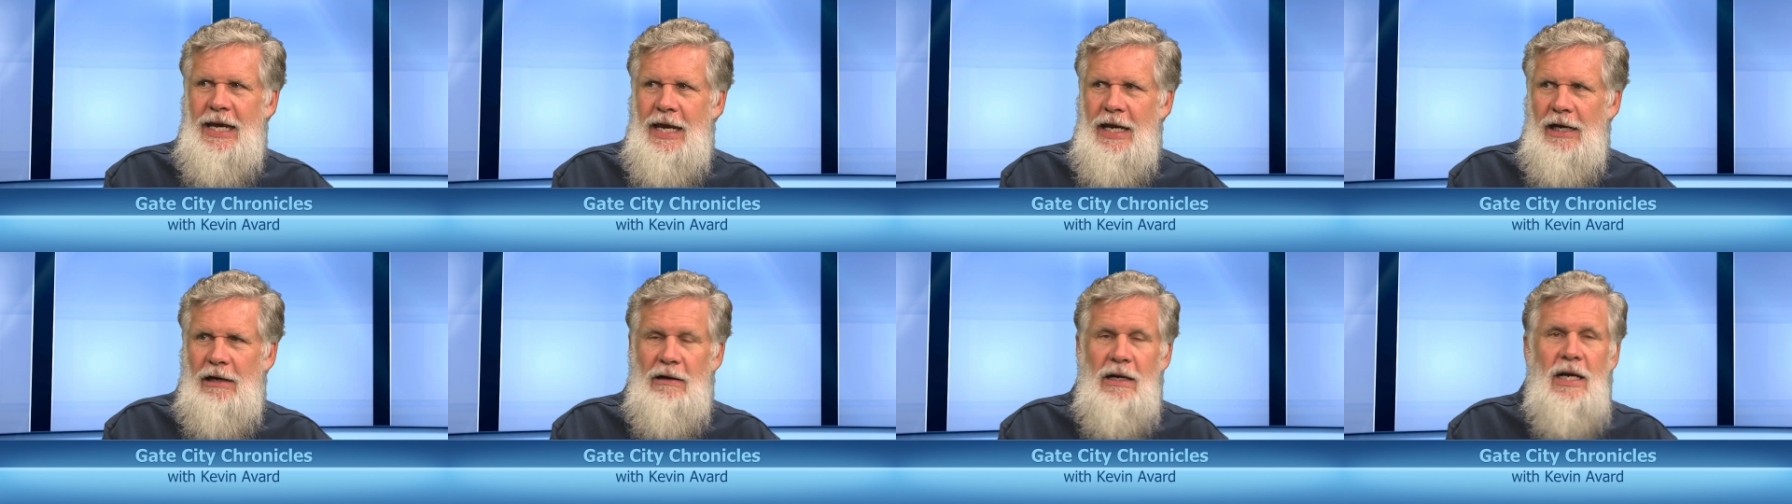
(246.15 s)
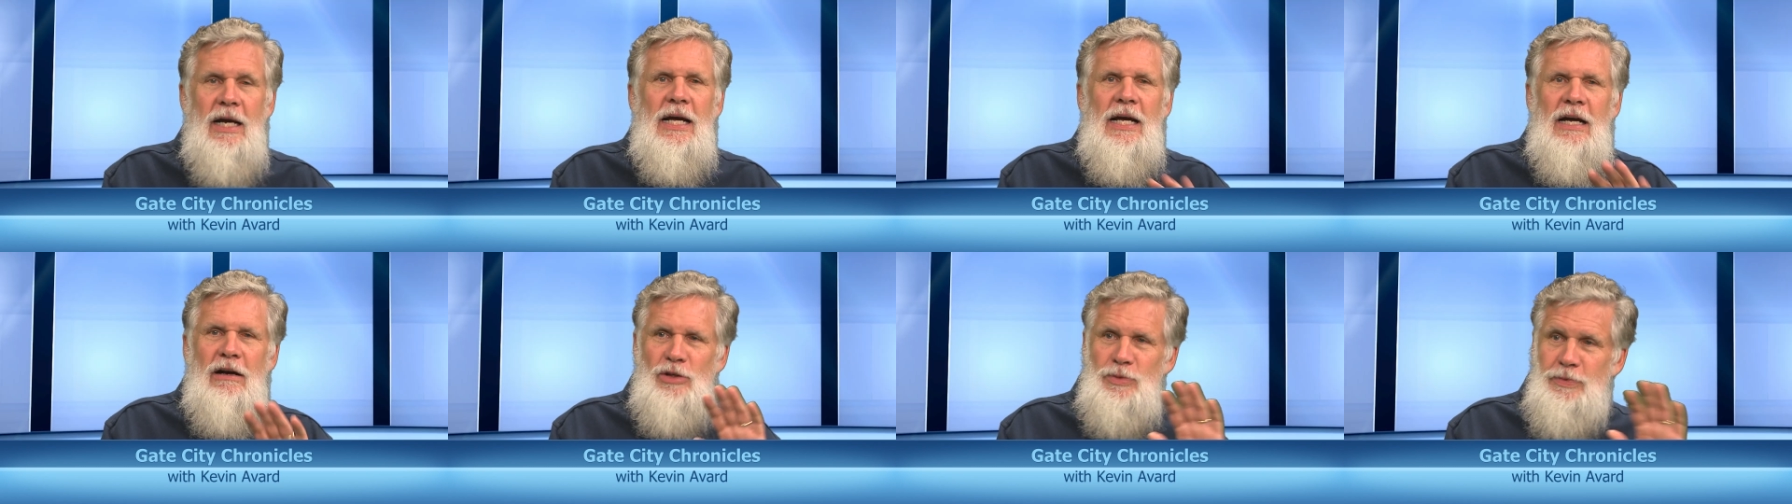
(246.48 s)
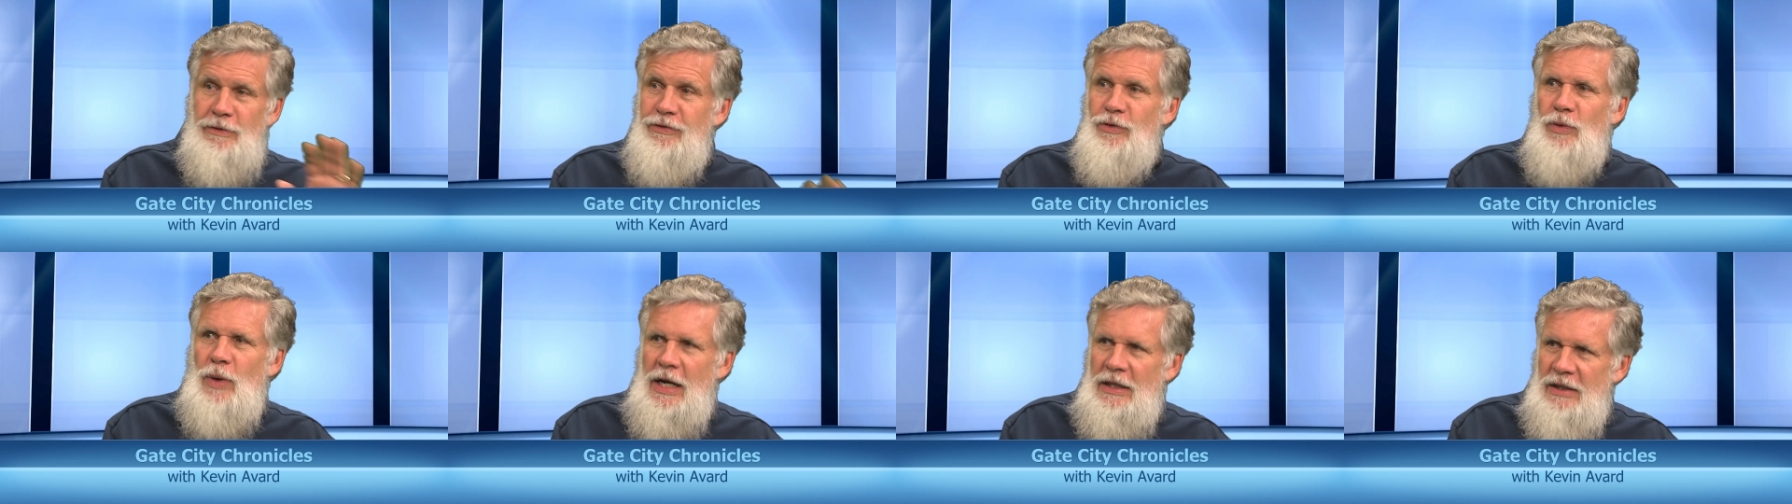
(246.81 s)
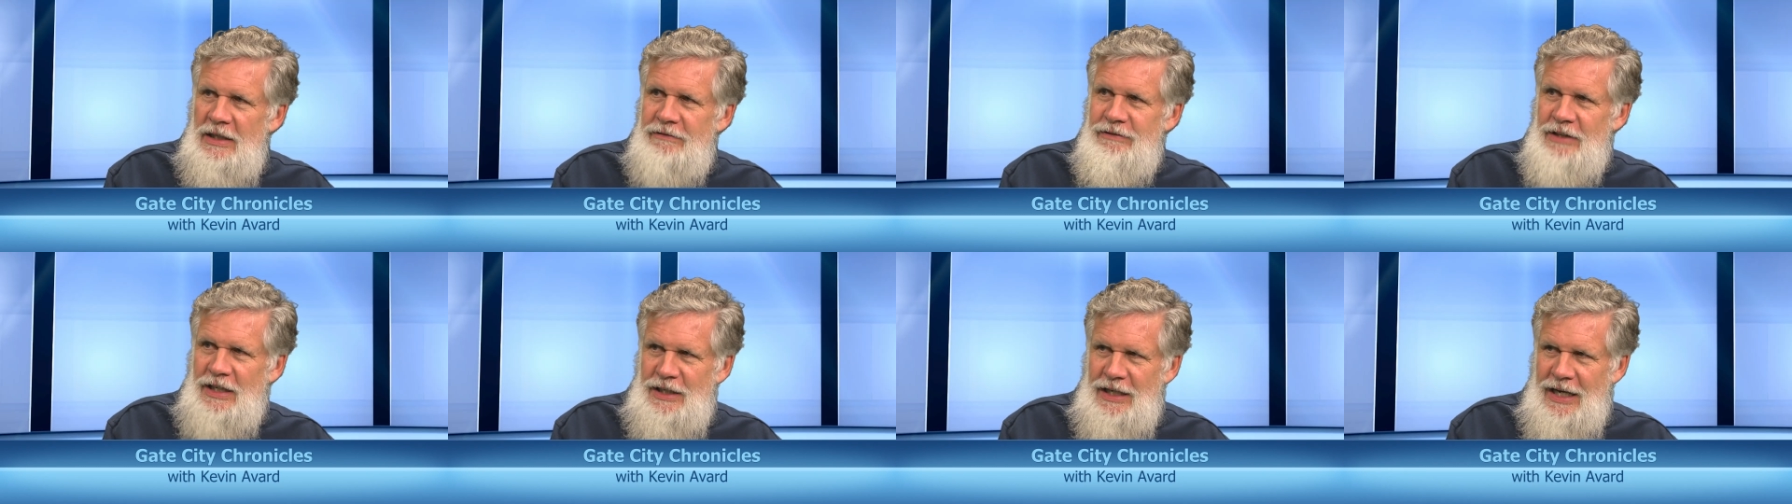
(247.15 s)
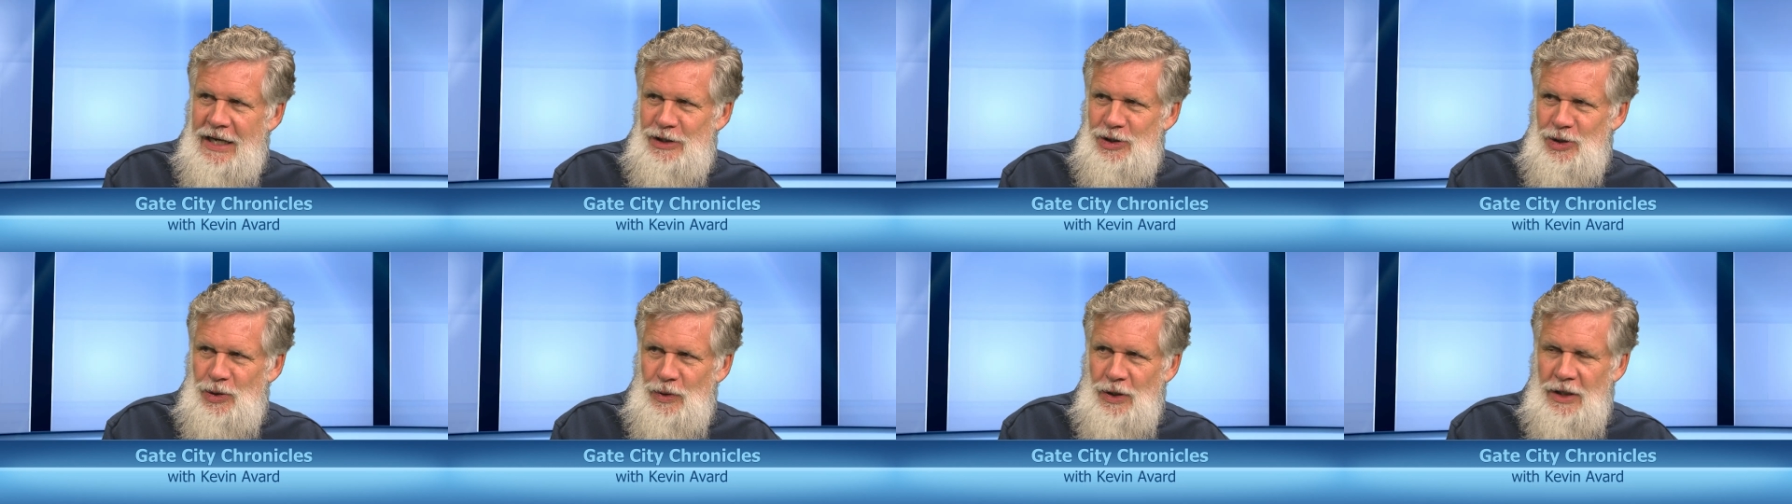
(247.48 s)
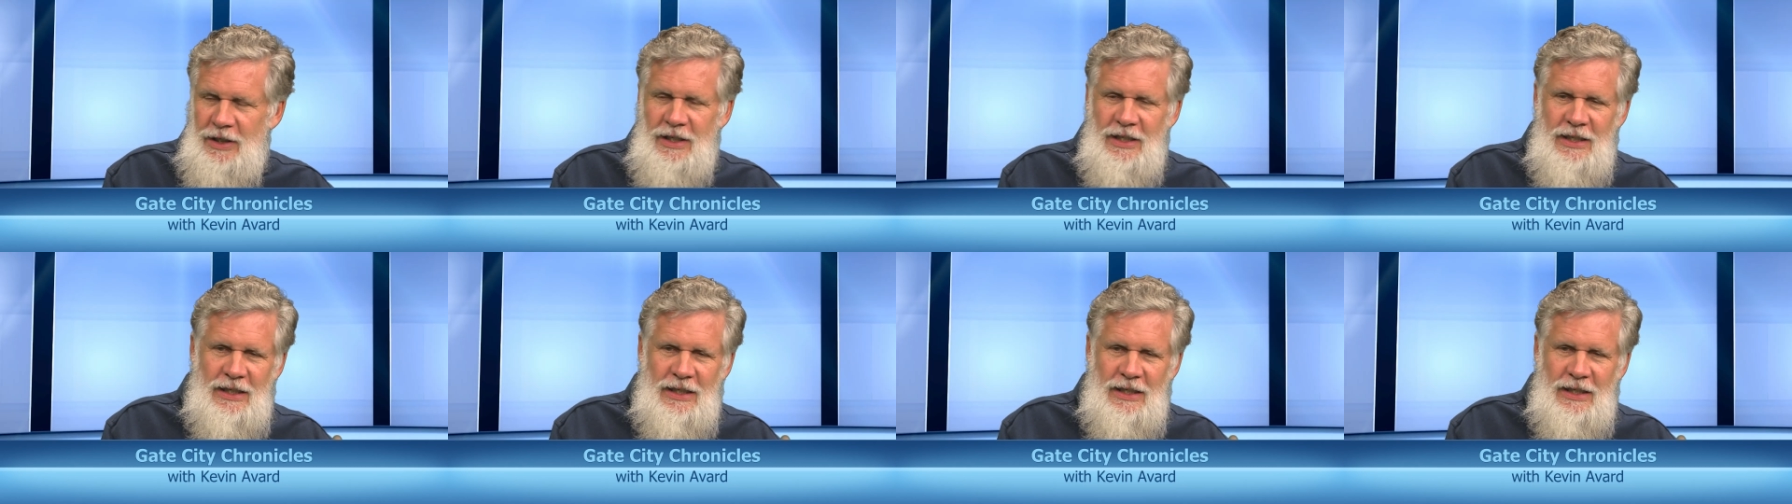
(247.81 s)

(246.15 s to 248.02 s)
hangar. That was before I lived in Nashua.